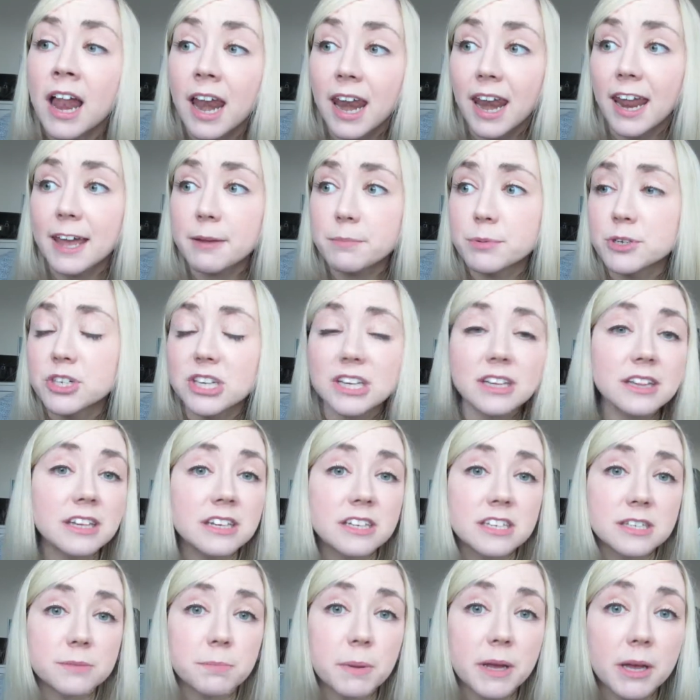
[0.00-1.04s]
Like particularly
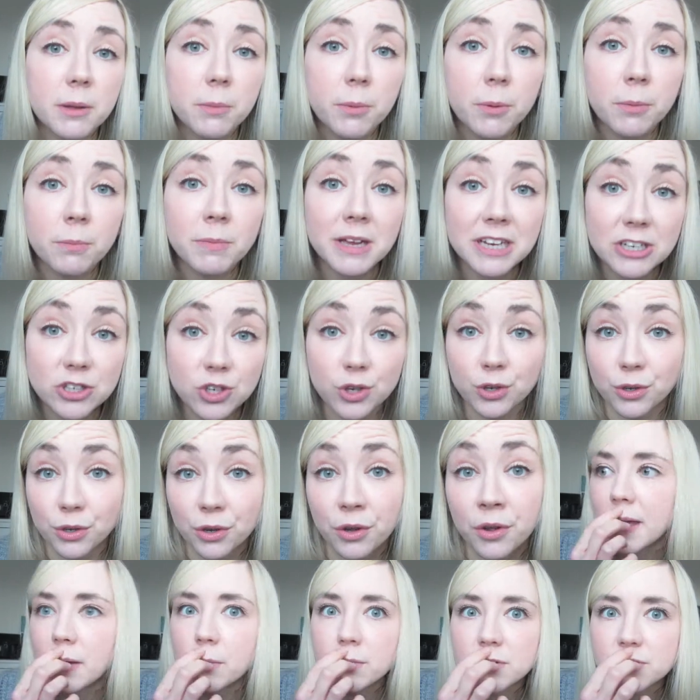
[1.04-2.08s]
Despicable Me too.
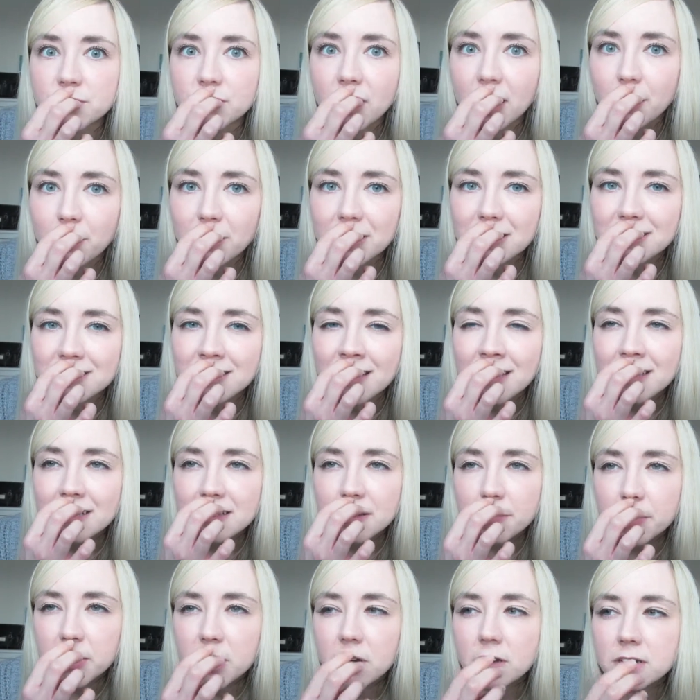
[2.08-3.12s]
It was fabulous.
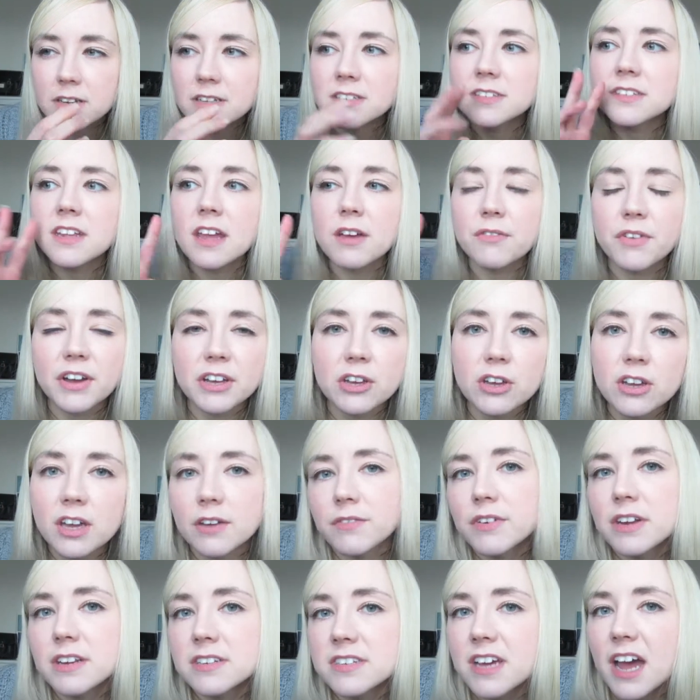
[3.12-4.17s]
To be honest, if I could
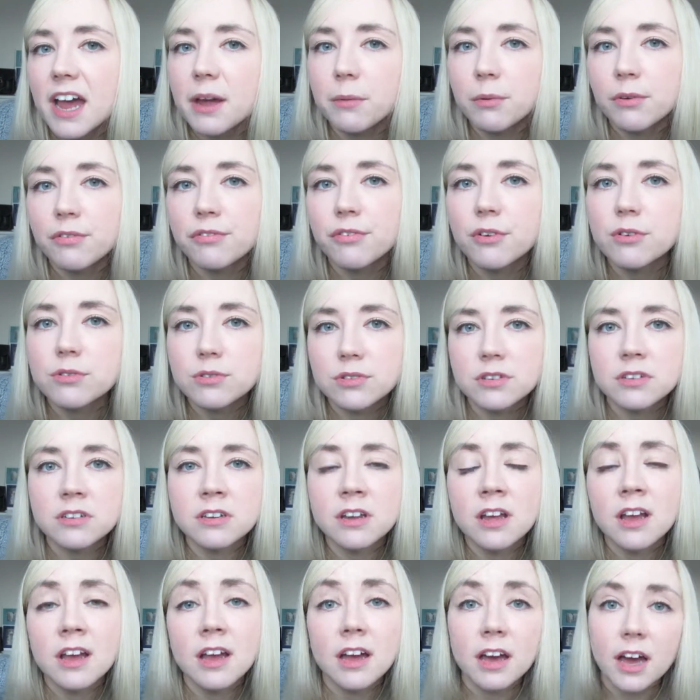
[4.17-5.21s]
give it a tie with
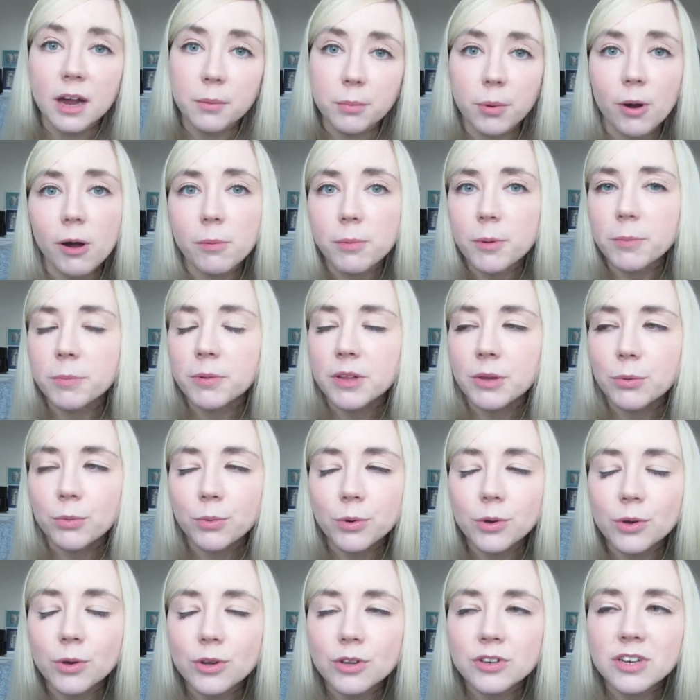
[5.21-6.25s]
Frozen, I probably
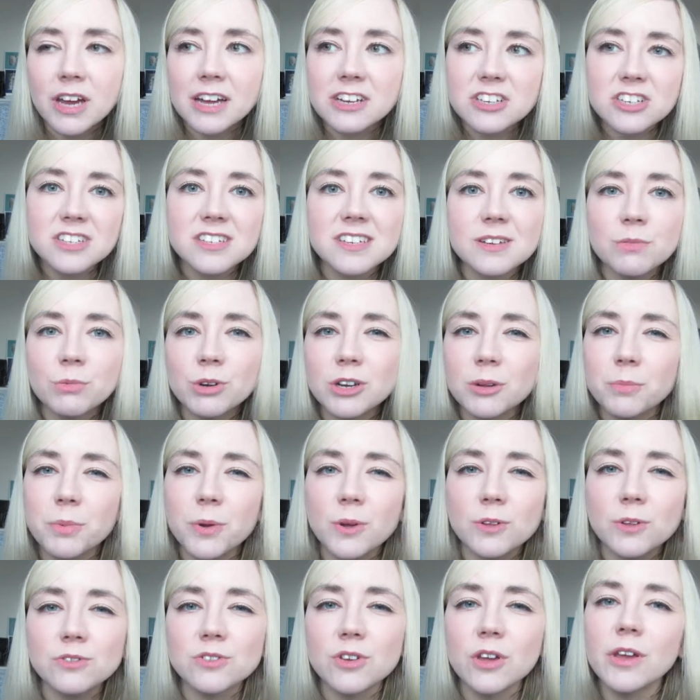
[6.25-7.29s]
would. I just didn't want to
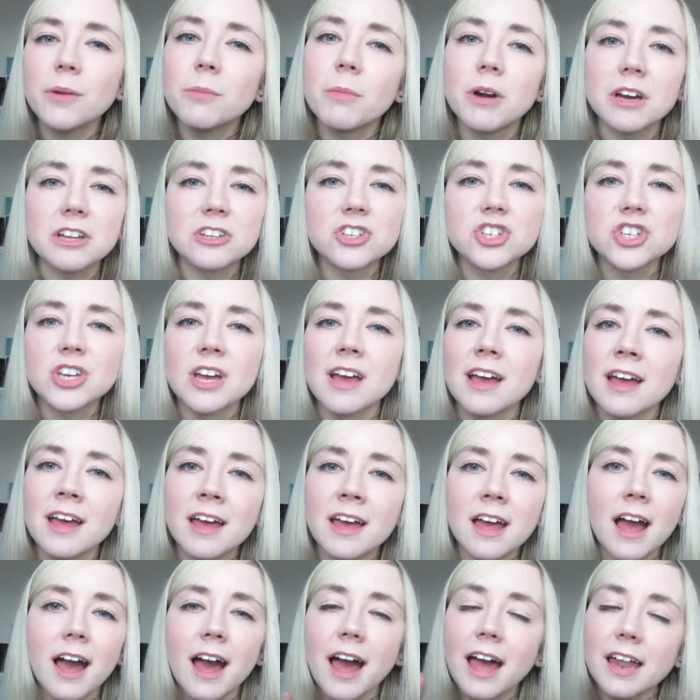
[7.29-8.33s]
put too much
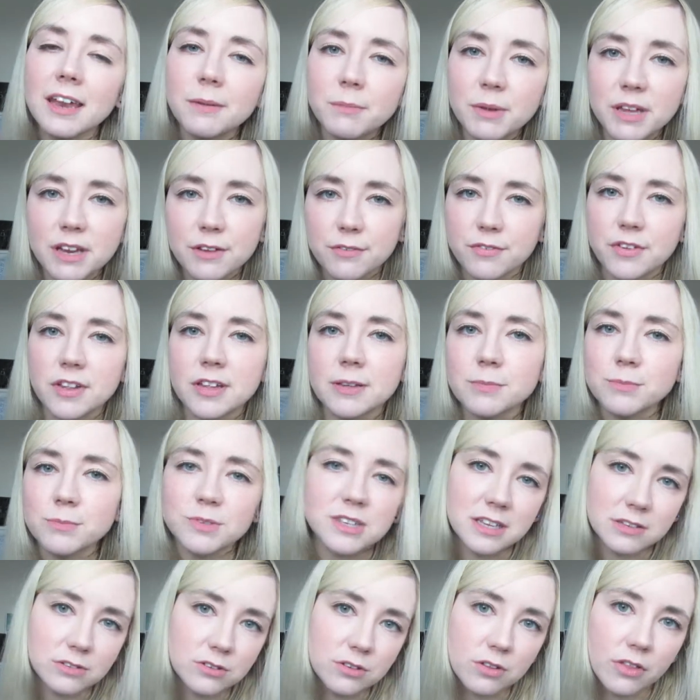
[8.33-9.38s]
animated films
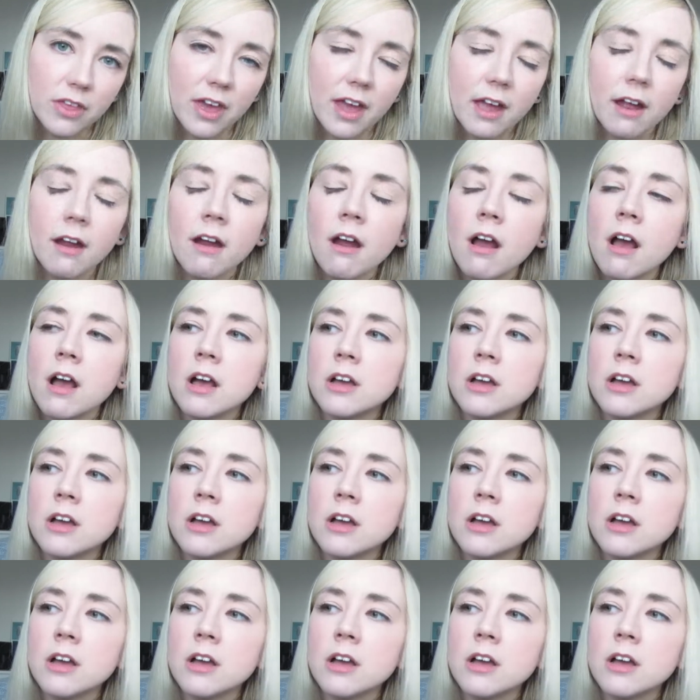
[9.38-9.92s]
into there.